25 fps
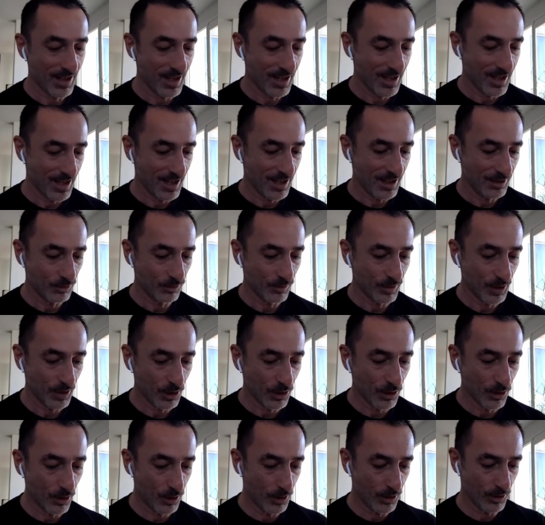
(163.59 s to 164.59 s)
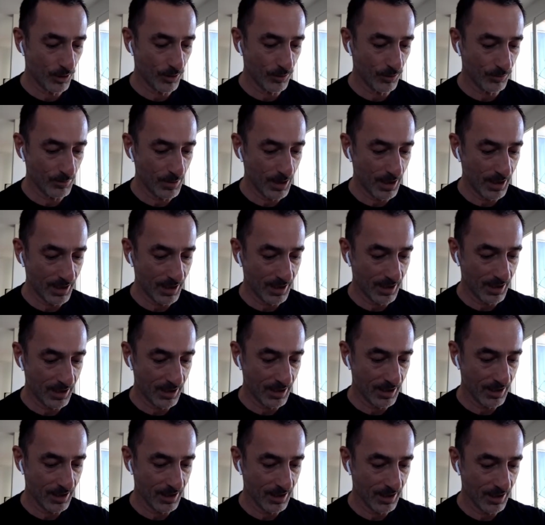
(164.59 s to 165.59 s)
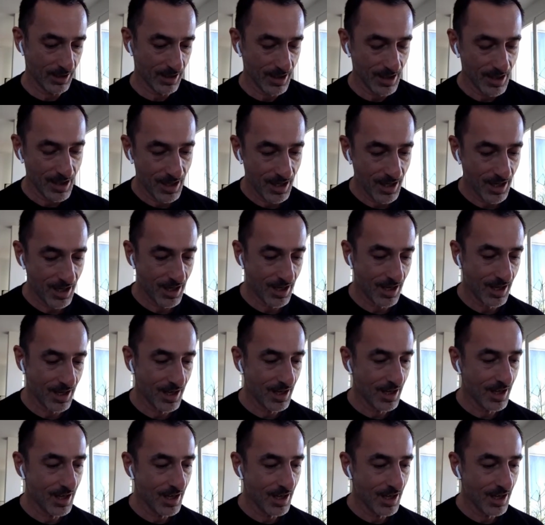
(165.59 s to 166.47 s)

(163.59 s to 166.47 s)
uh, to the core of my uh,